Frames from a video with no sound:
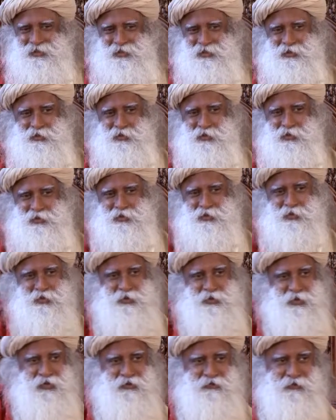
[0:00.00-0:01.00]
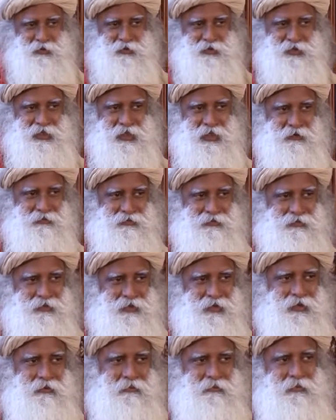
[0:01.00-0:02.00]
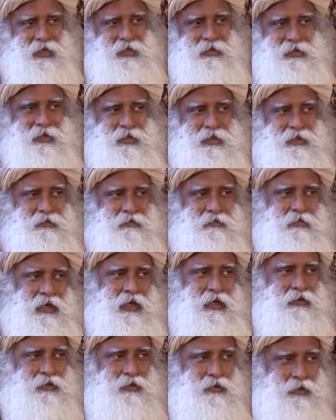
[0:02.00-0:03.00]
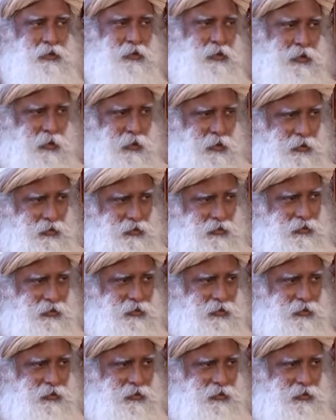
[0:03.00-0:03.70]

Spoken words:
You're so sure of yourself, my children bound to go wrong.